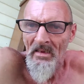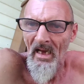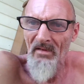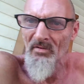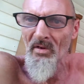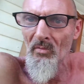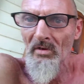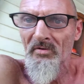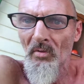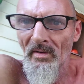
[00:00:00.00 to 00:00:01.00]
I don't know
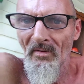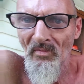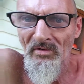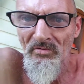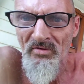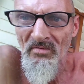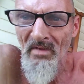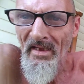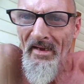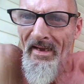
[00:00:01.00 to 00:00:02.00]
what's going on with YouTube,
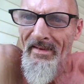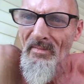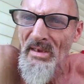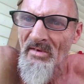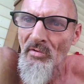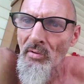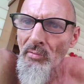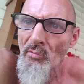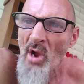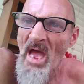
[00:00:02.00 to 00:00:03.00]
but they got to be
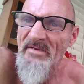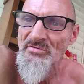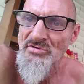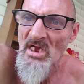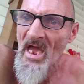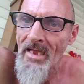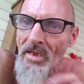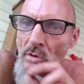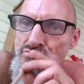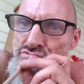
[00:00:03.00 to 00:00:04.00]
crazy.
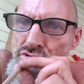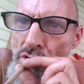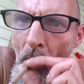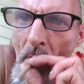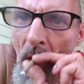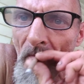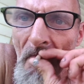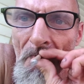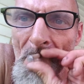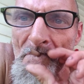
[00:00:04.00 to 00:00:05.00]

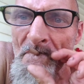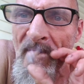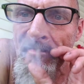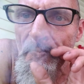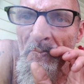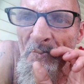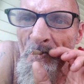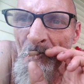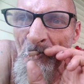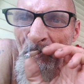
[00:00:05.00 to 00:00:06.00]

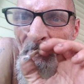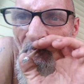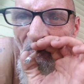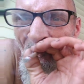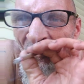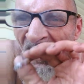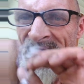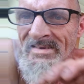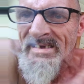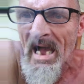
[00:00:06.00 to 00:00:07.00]

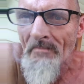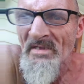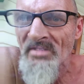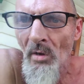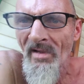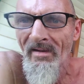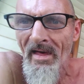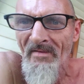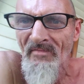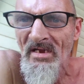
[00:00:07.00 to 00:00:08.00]
I've been throwing a
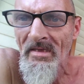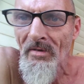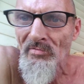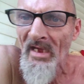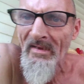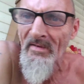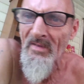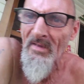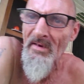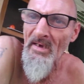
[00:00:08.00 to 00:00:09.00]
lot of videos out there
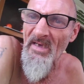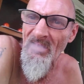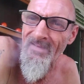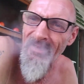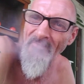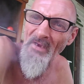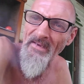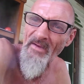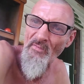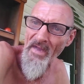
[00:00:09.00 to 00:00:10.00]
that I
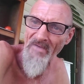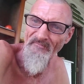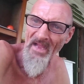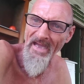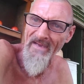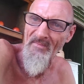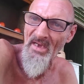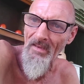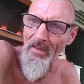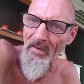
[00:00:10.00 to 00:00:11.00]
think they're red flagging me
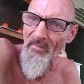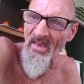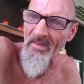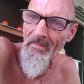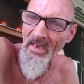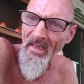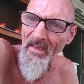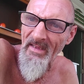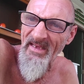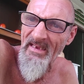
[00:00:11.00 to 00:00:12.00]
a little bit, but
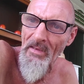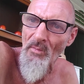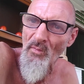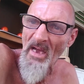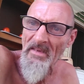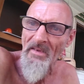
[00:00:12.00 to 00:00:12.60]
anyhow,